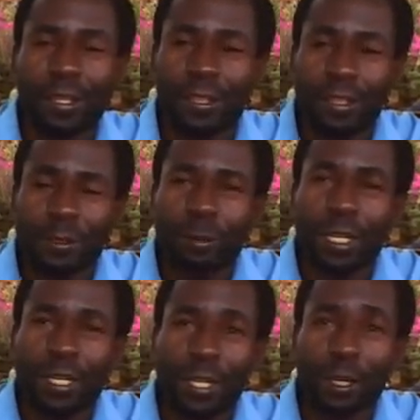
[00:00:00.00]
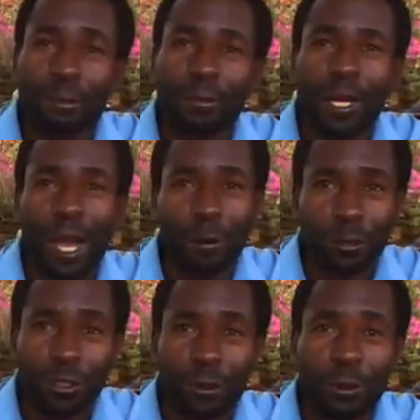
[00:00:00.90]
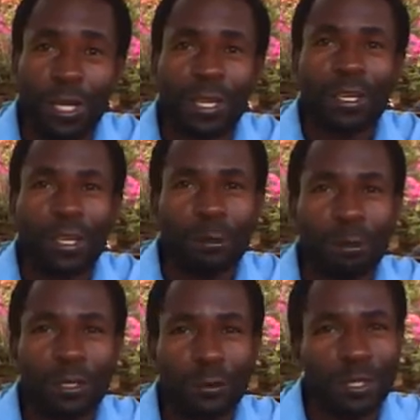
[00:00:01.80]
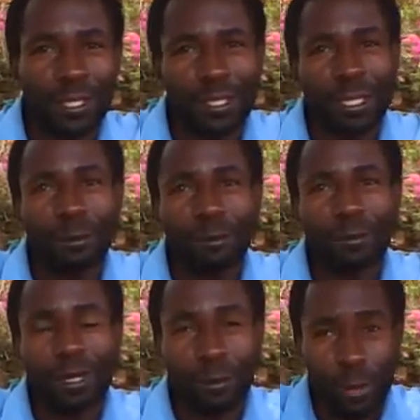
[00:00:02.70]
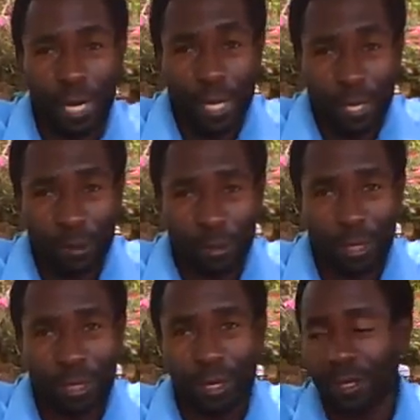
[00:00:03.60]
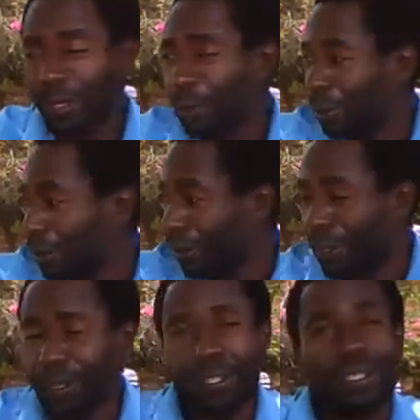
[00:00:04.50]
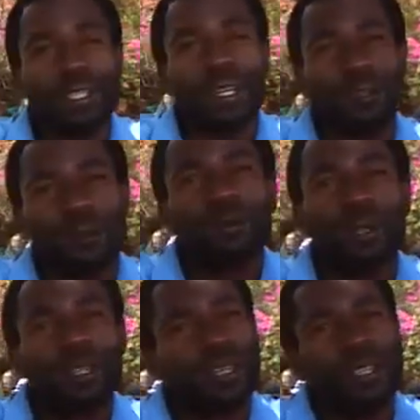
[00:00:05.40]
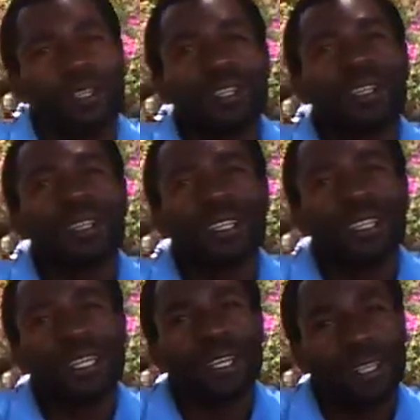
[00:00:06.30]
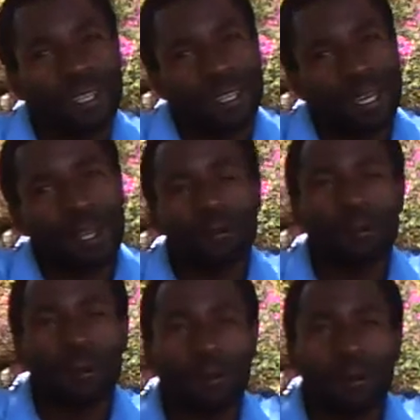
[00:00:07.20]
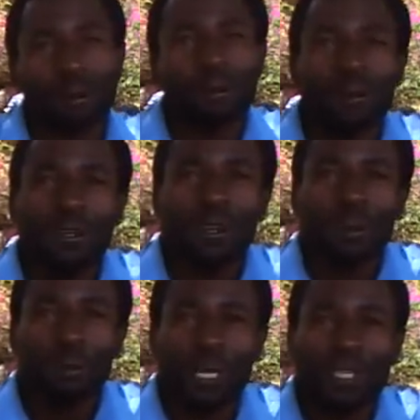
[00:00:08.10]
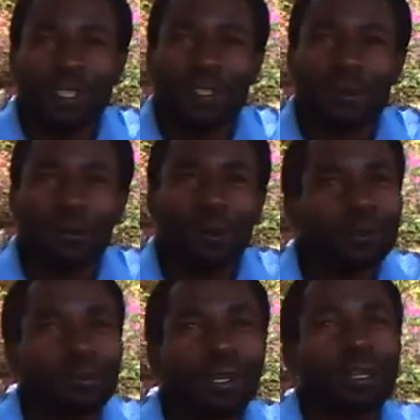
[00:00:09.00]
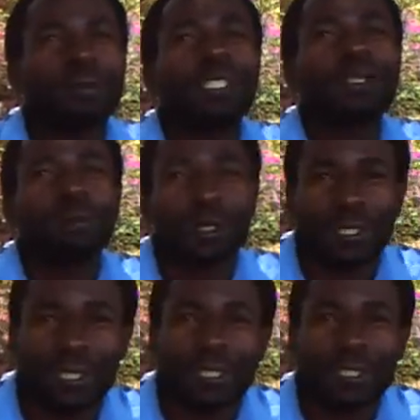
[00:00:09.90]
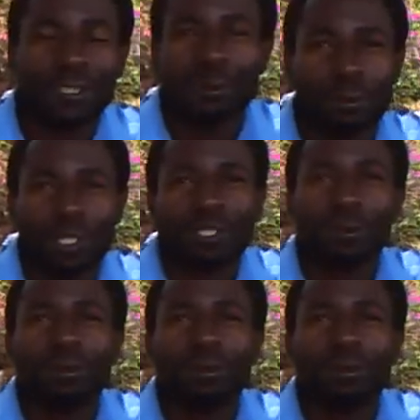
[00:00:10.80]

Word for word: this man came, I was away. But when he came, uh, when I came there, the head teacher told me that he, the guy from Brazil was very much interested. in with